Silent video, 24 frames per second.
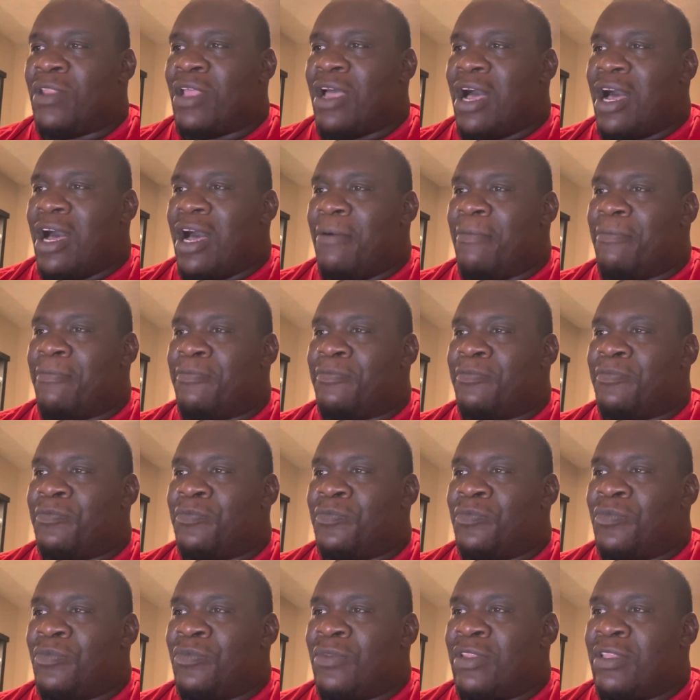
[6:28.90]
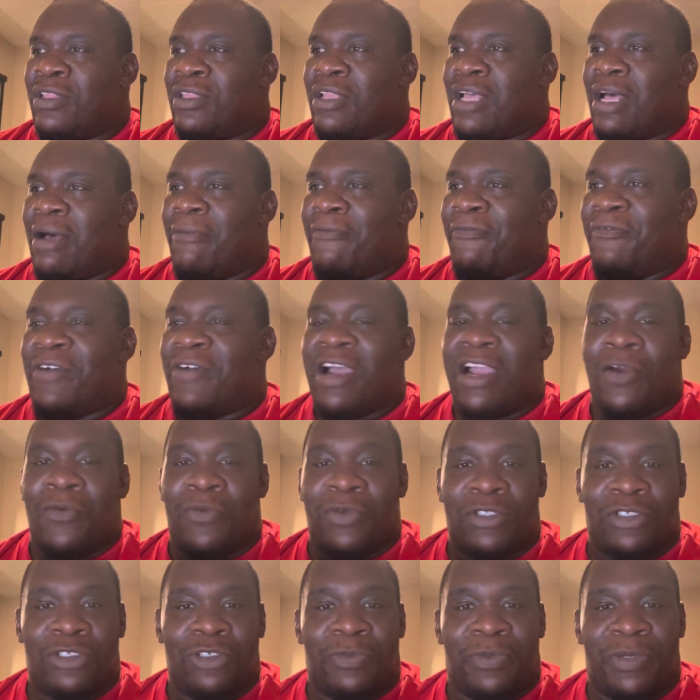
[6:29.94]
I'm I'm fine
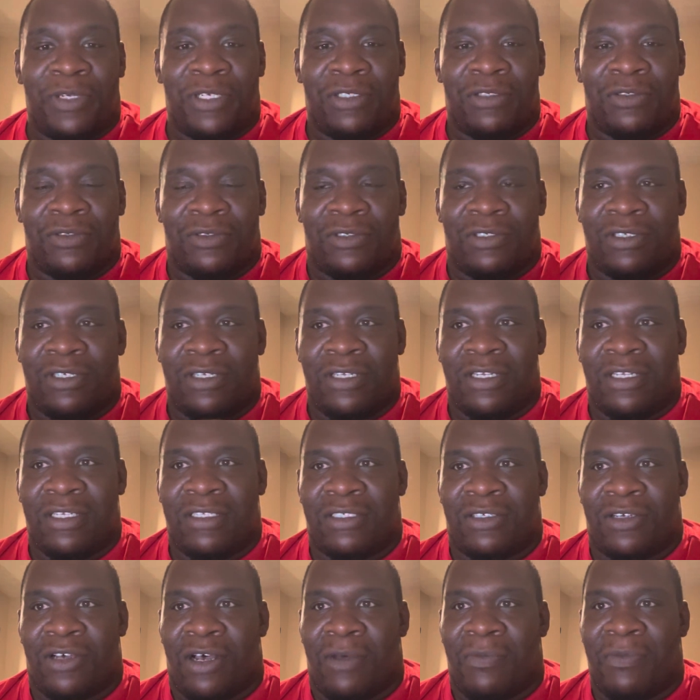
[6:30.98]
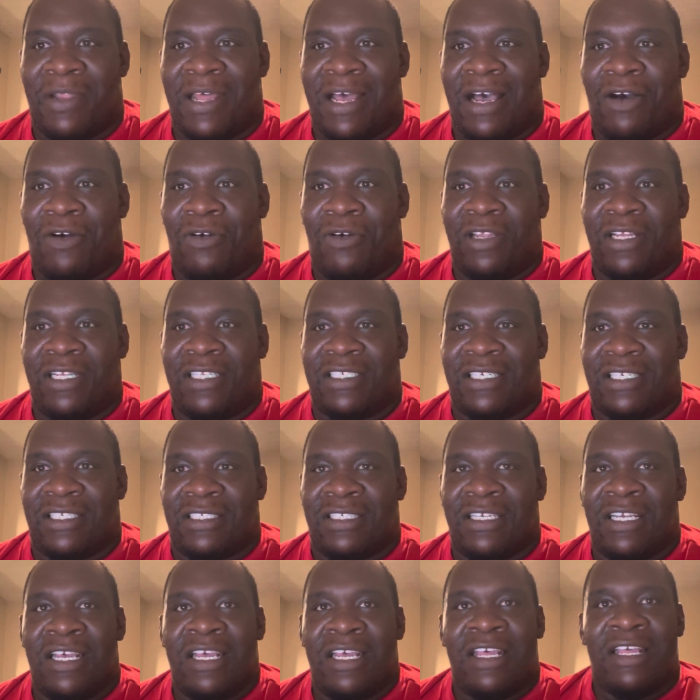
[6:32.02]
with two pistols. So I'm not only
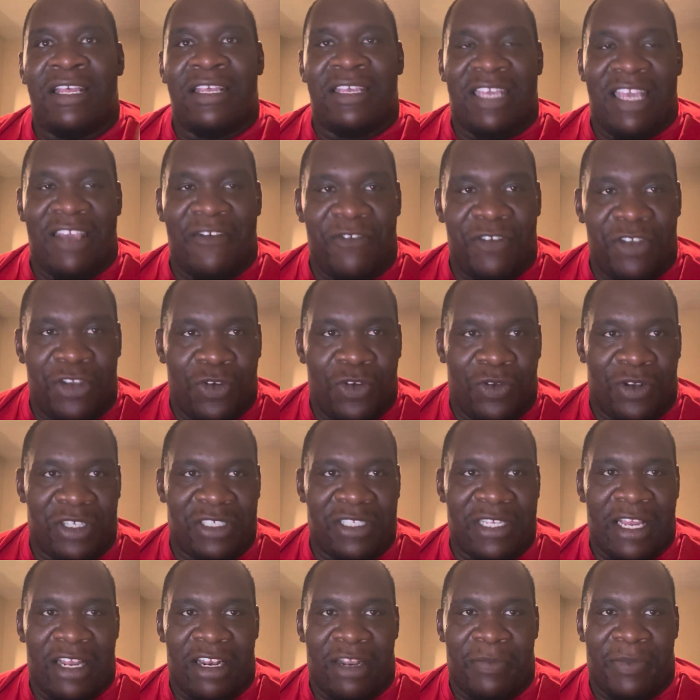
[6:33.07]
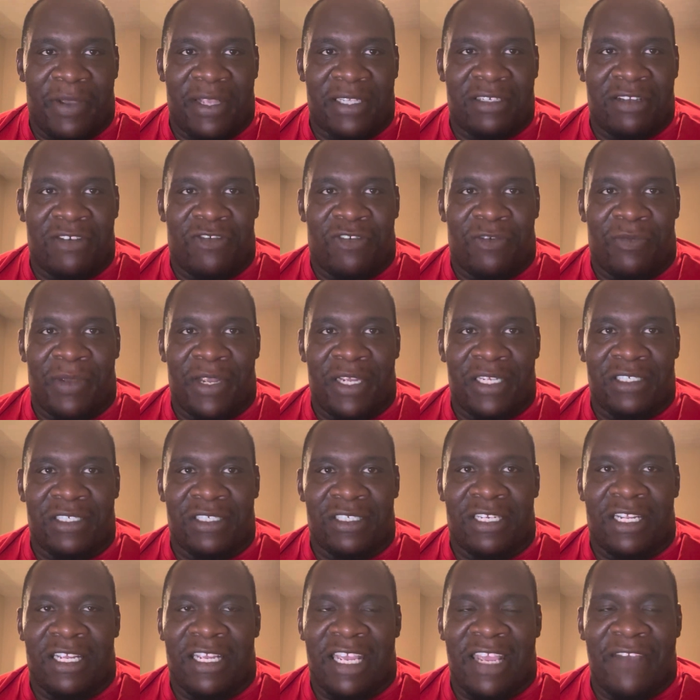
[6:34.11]
just giving you the standard based
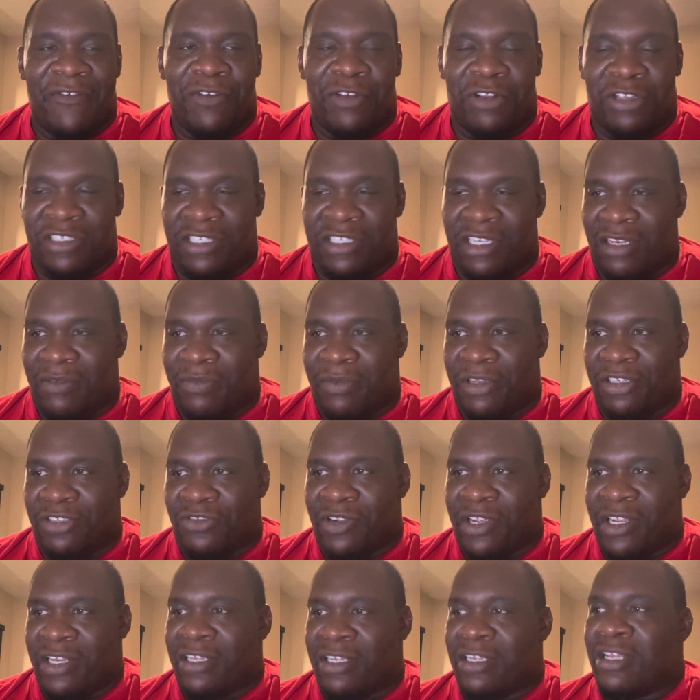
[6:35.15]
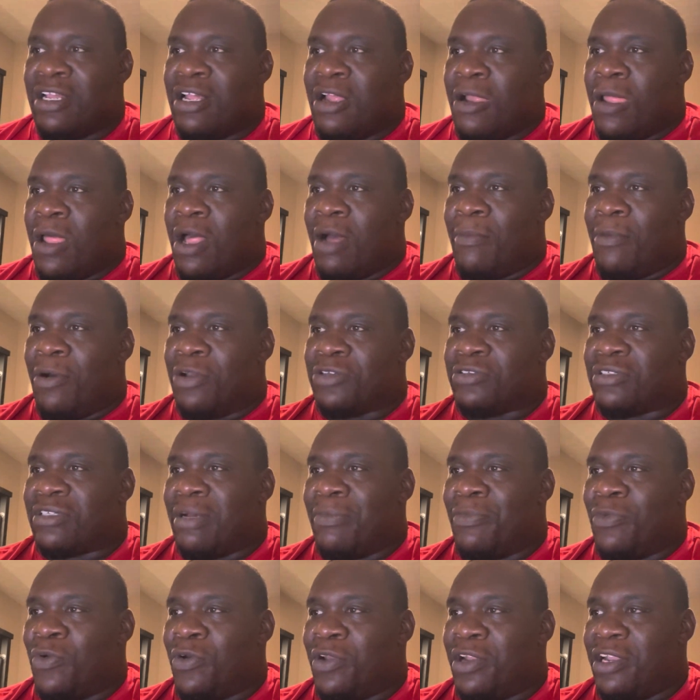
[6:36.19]
information and give you the standard based grading, I'm also
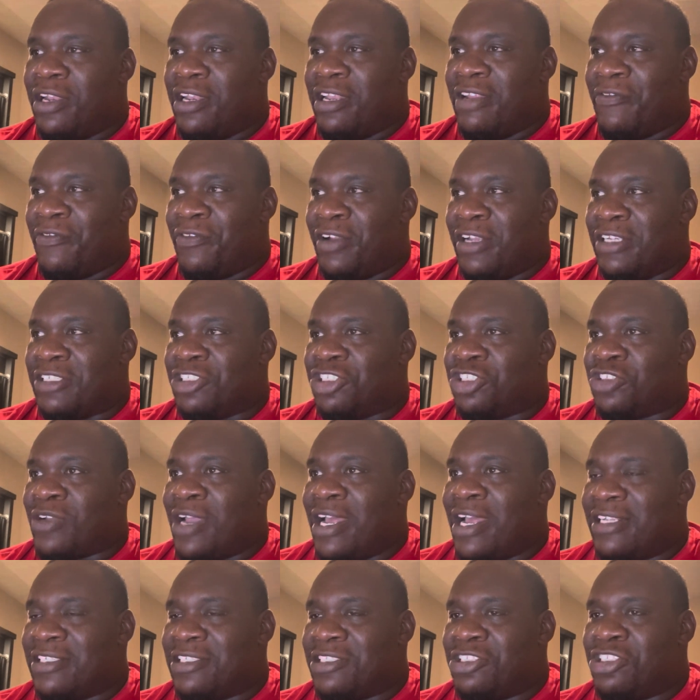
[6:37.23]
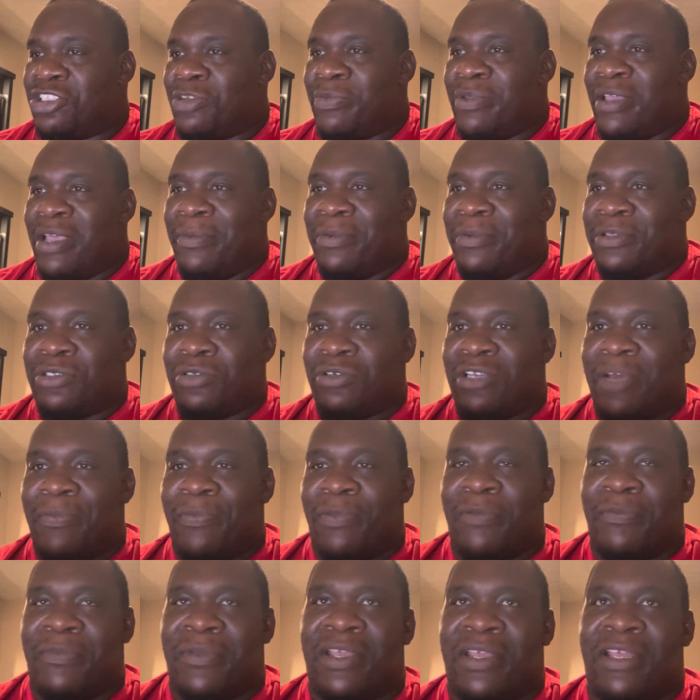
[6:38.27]
coming with a differential strategies to be able to
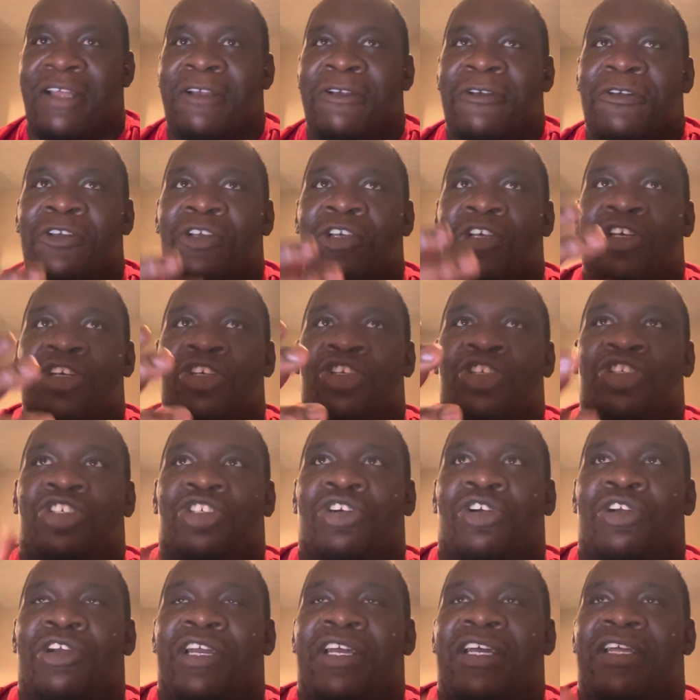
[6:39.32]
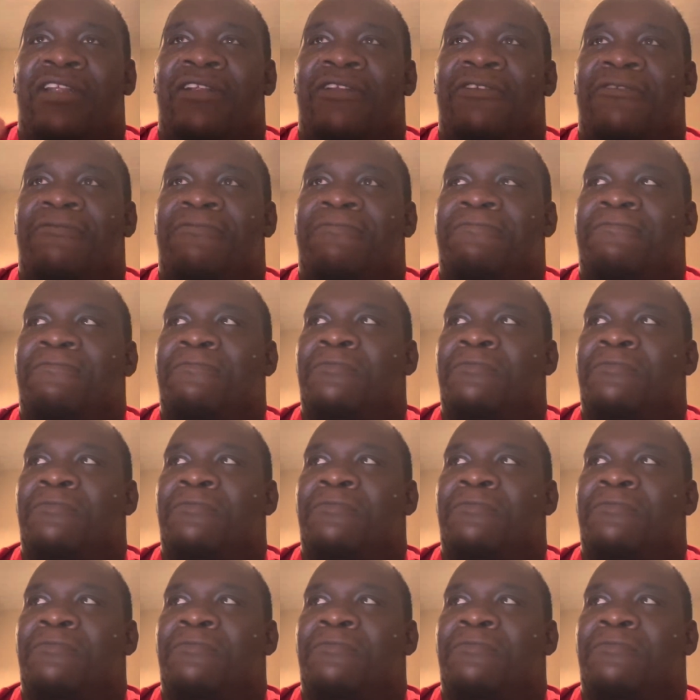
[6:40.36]
implement certain